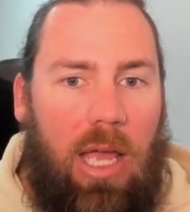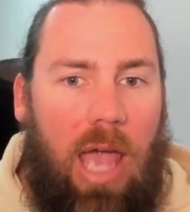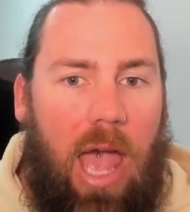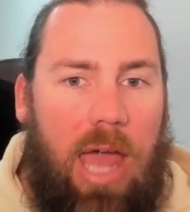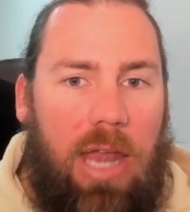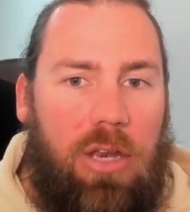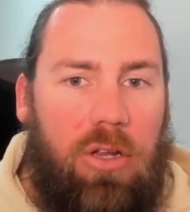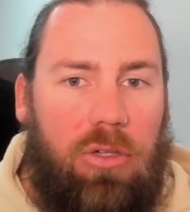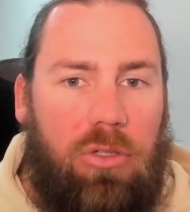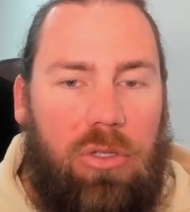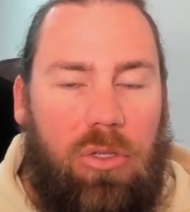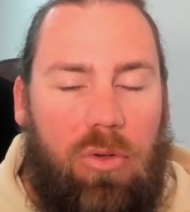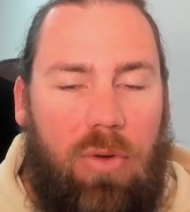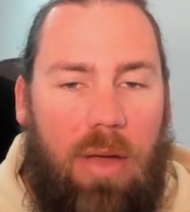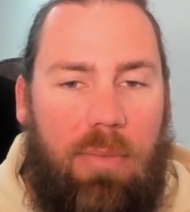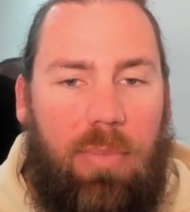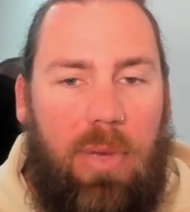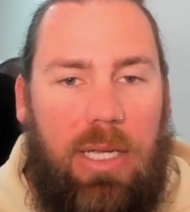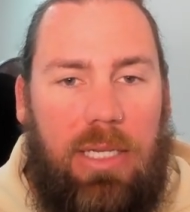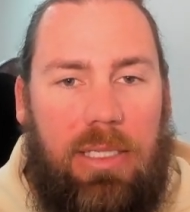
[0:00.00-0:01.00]
and your 2
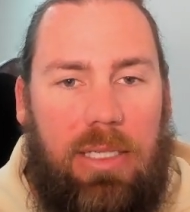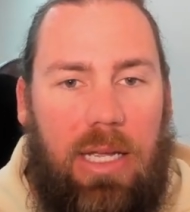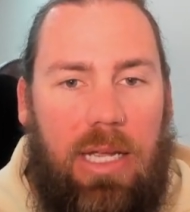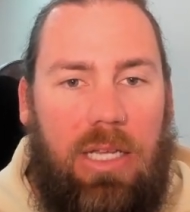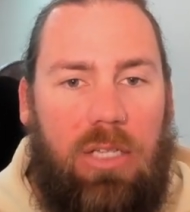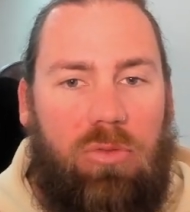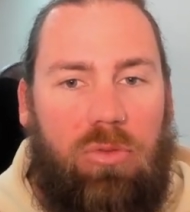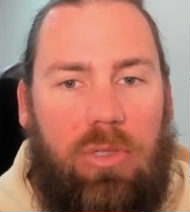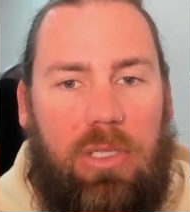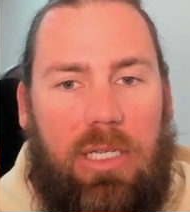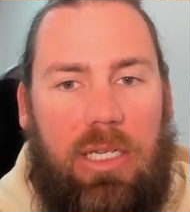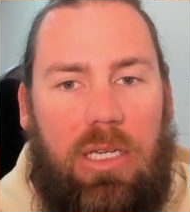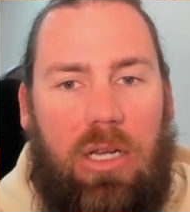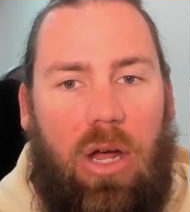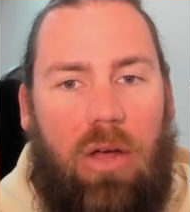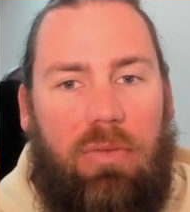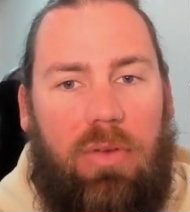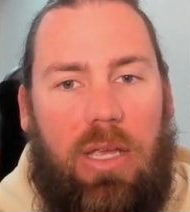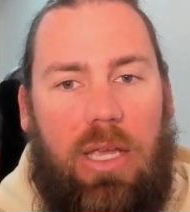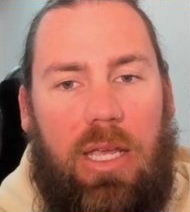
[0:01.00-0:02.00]
NPCs will sit
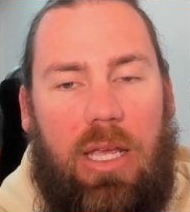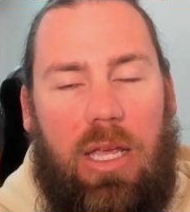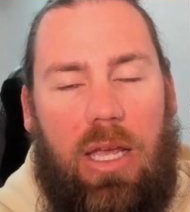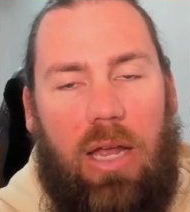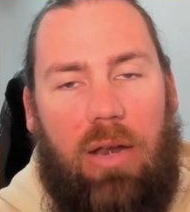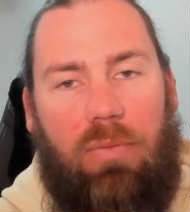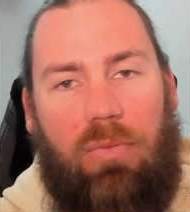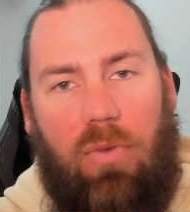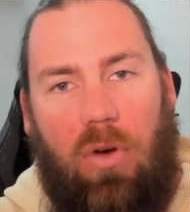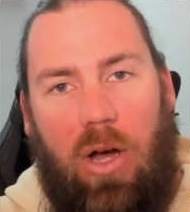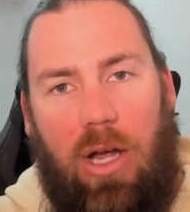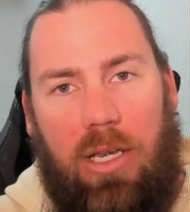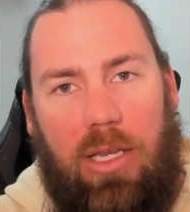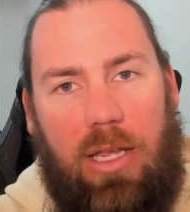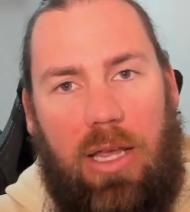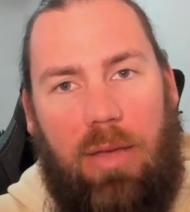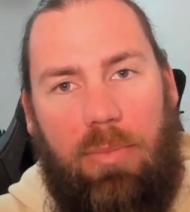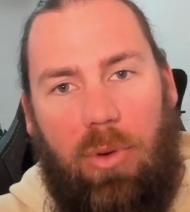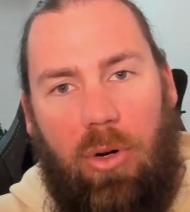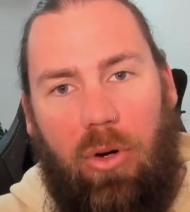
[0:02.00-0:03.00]
over here and fight the
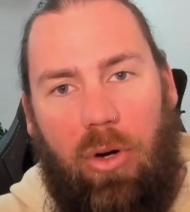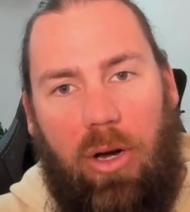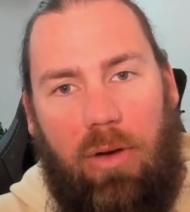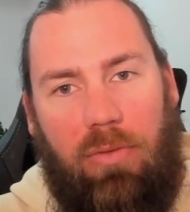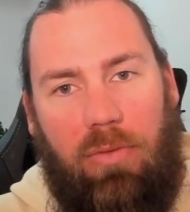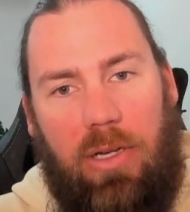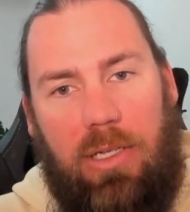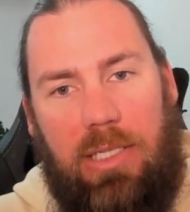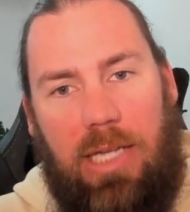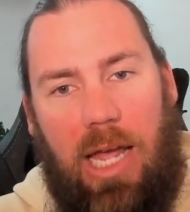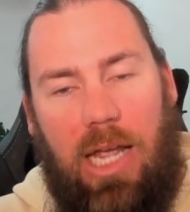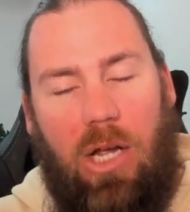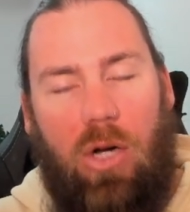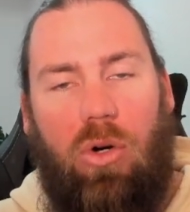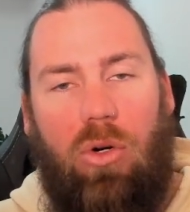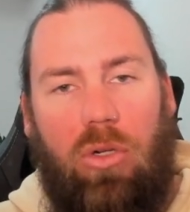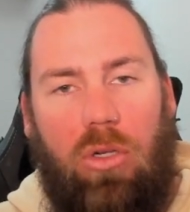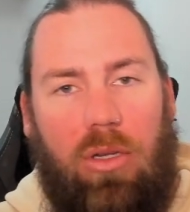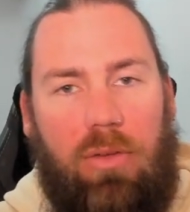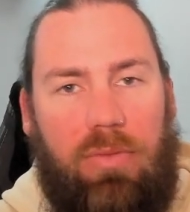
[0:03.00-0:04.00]
Hippogriff and take
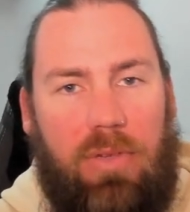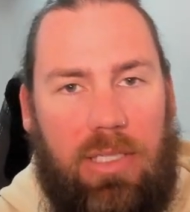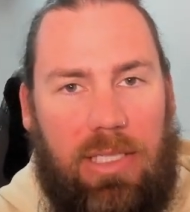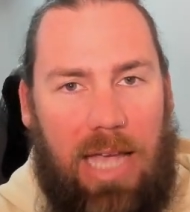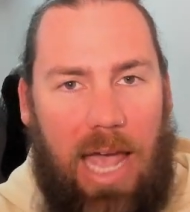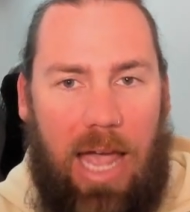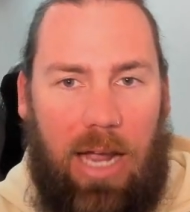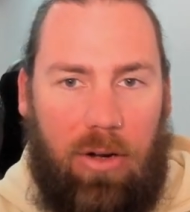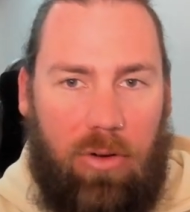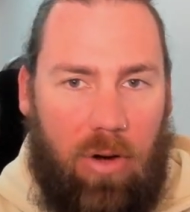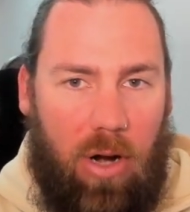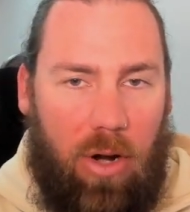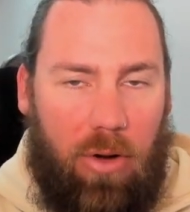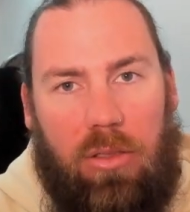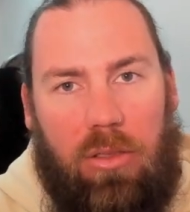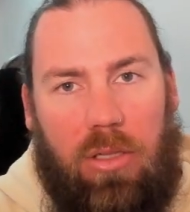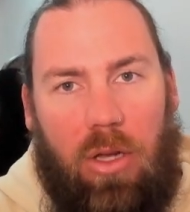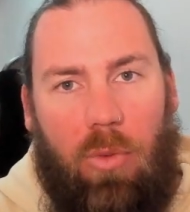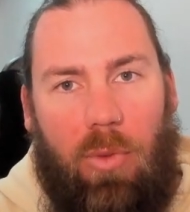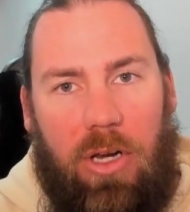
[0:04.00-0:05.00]
all of its aggro.
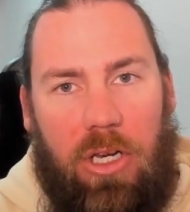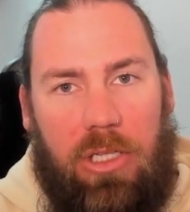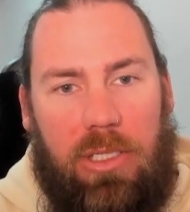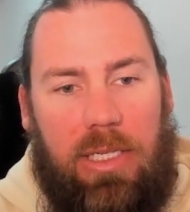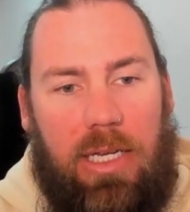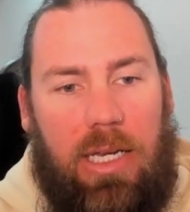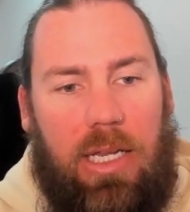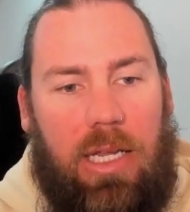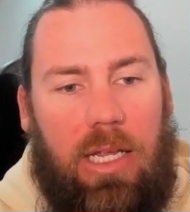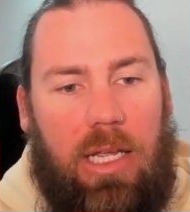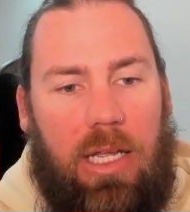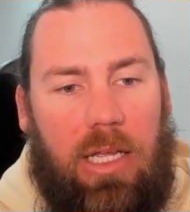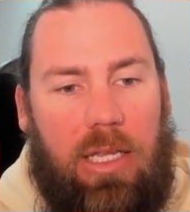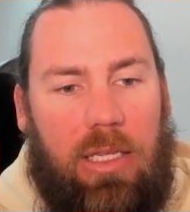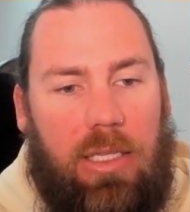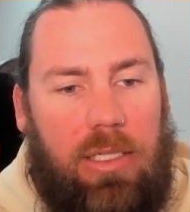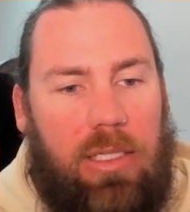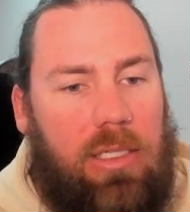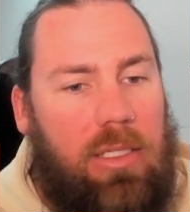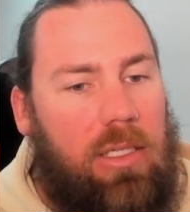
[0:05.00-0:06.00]
So when you're sitting here,
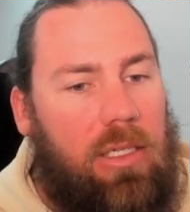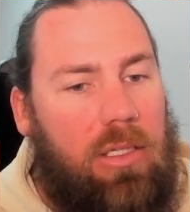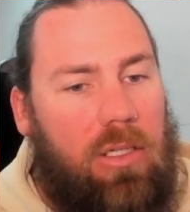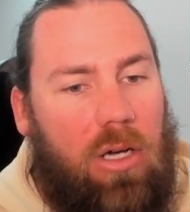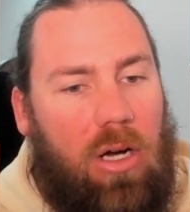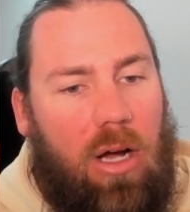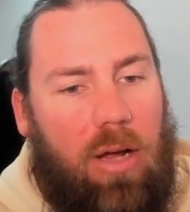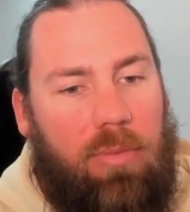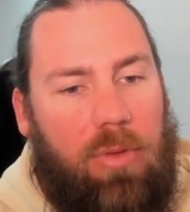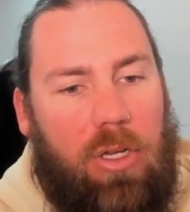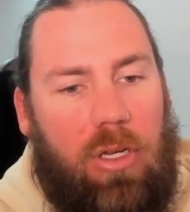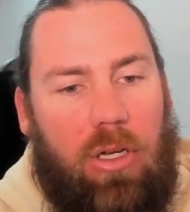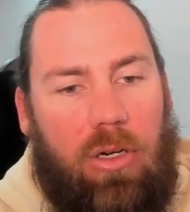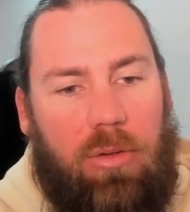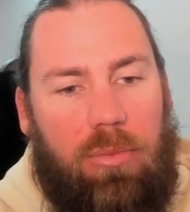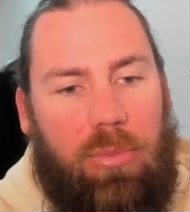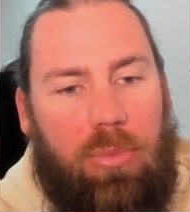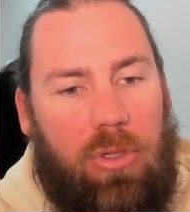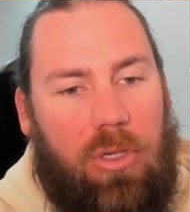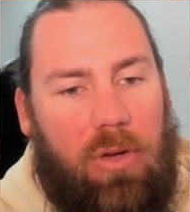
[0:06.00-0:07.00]
this is the time you've got to
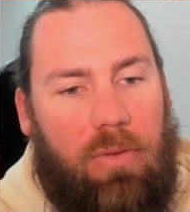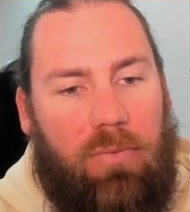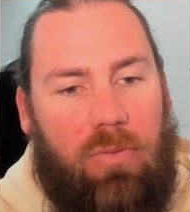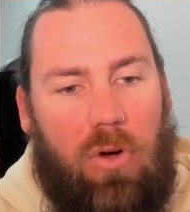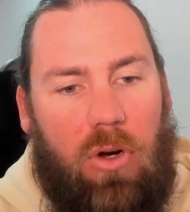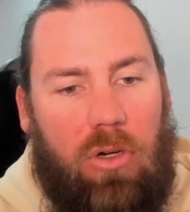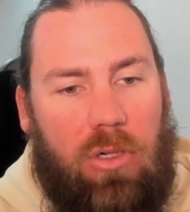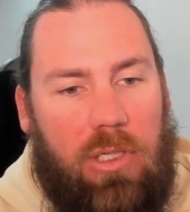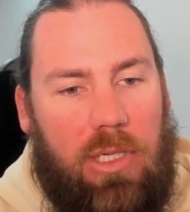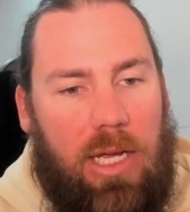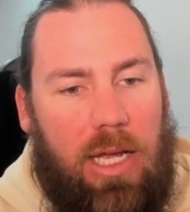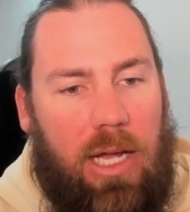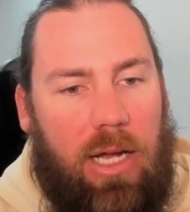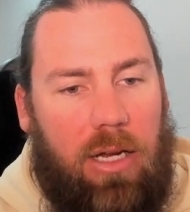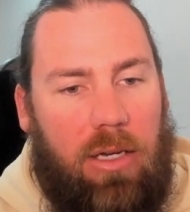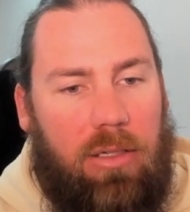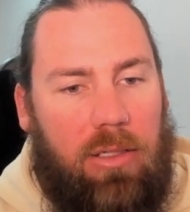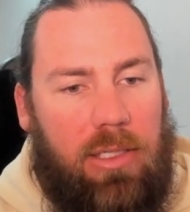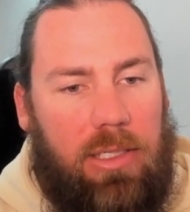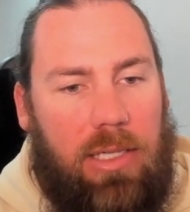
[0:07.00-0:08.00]
put your fog
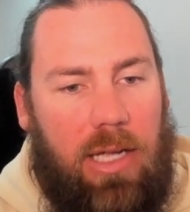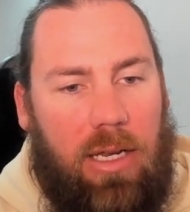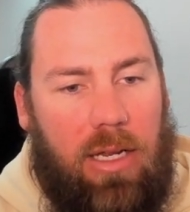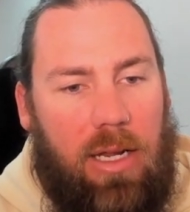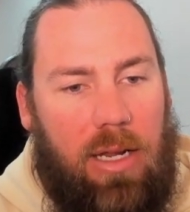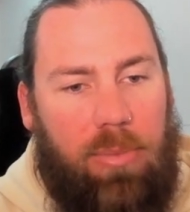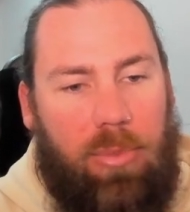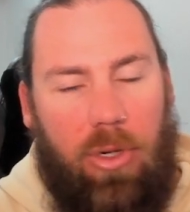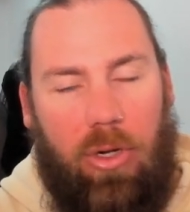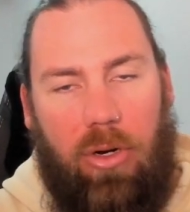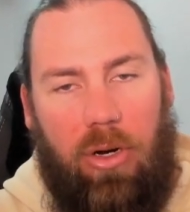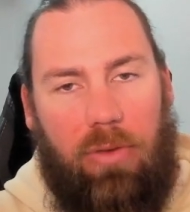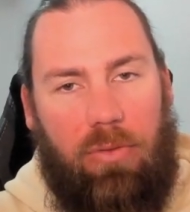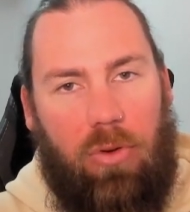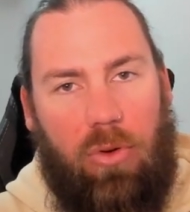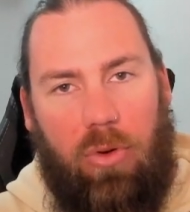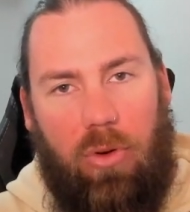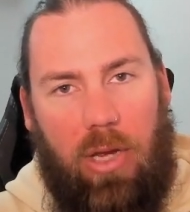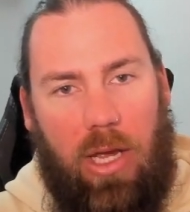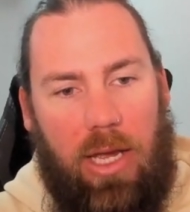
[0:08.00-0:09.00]
down. This other Hippogriff,
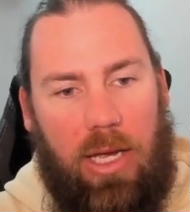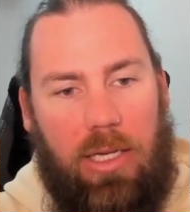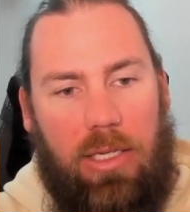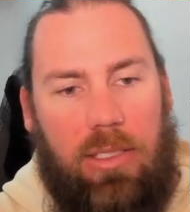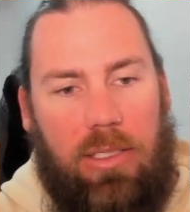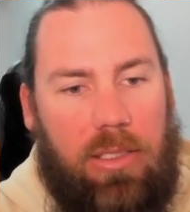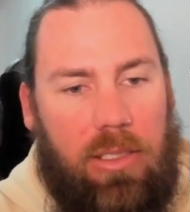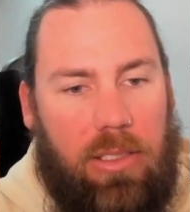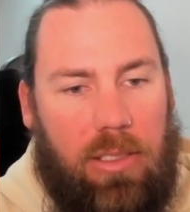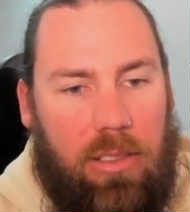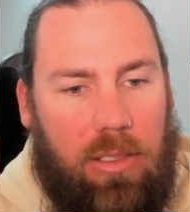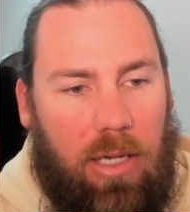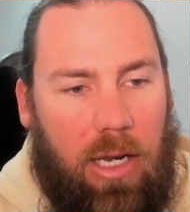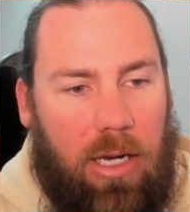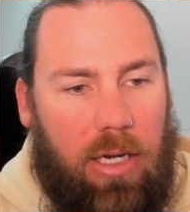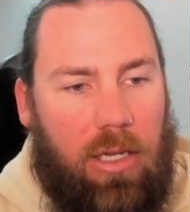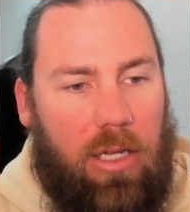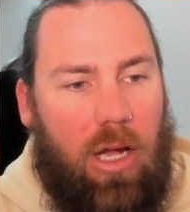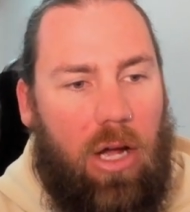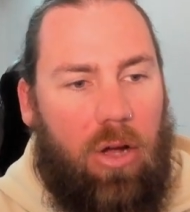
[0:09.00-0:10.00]
who cares? Just let
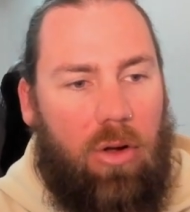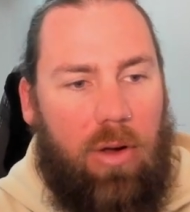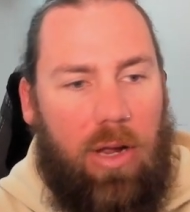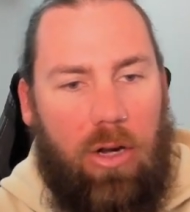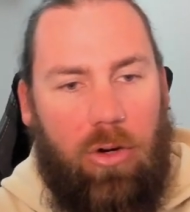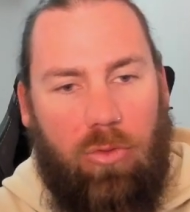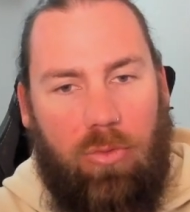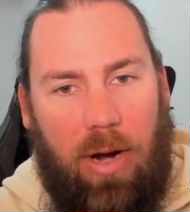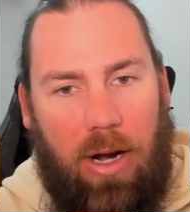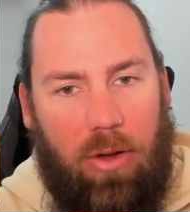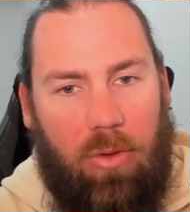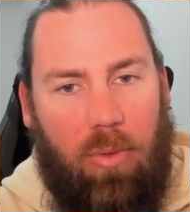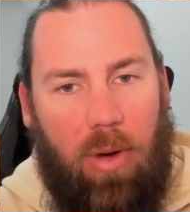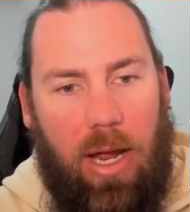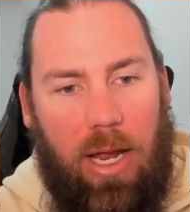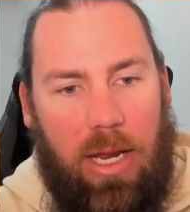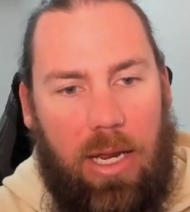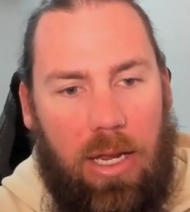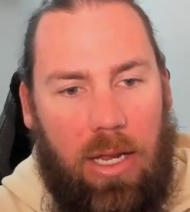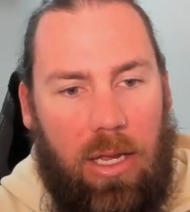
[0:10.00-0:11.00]
it go, it'll run
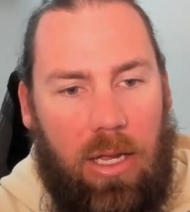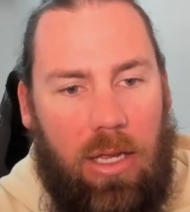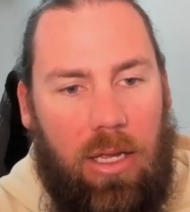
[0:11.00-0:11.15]
away.